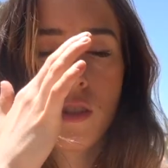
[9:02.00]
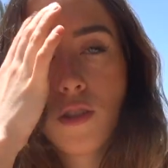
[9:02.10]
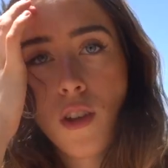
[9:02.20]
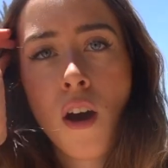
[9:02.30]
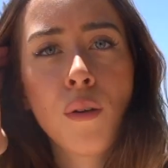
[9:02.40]

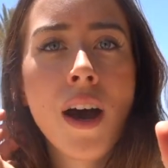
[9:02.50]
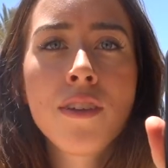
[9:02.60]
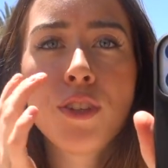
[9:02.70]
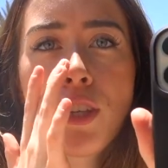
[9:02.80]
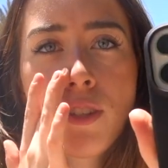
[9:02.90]
So
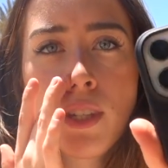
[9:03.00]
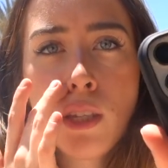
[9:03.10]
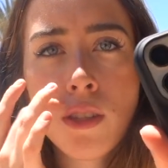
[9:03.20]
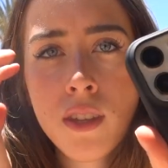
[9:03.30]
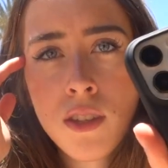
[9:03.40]
as you can see,
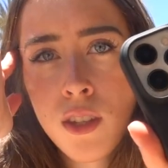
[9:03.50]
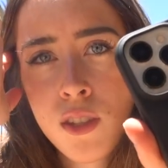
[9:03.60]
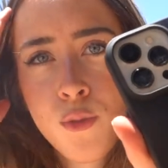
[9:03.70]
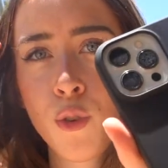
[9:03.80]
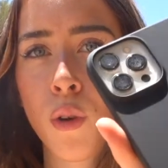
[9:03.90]
since
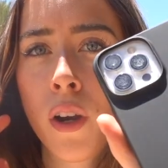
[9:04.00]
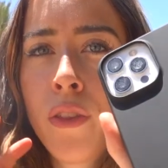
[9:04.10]
it's for